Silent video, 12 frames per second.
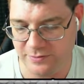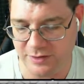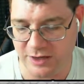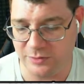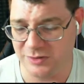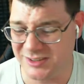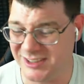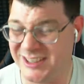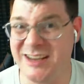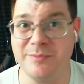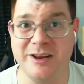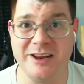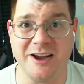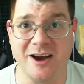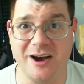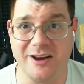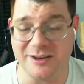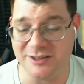I don't see many
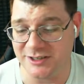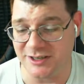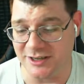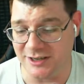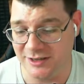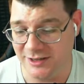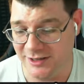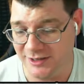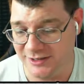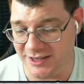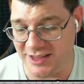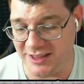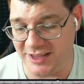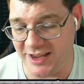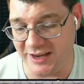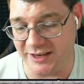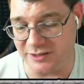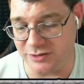Oddish uh, to get the candies.